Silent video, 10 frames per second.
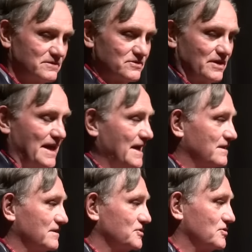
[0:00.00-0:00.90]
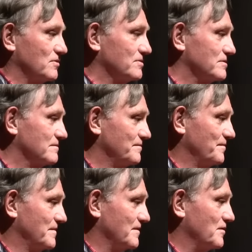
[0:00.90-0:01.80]
You sort of hand on the shoulder of
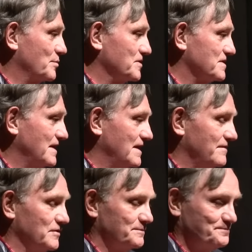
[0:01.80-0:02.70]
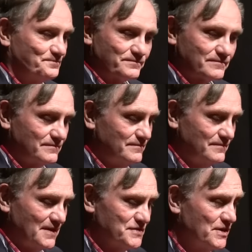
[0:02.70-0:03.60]
the person ahead of you.
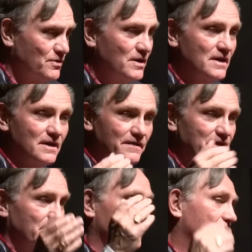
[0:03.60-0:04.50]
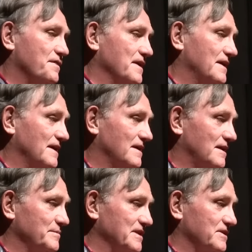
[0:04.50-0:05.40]
So they're all thinking,
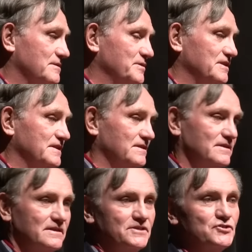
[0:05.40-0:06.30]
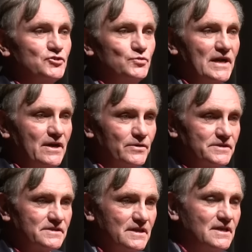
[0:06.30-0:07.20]
I'll be out of the building in two
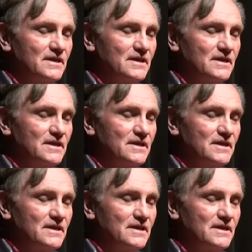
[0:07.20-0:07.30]
hours.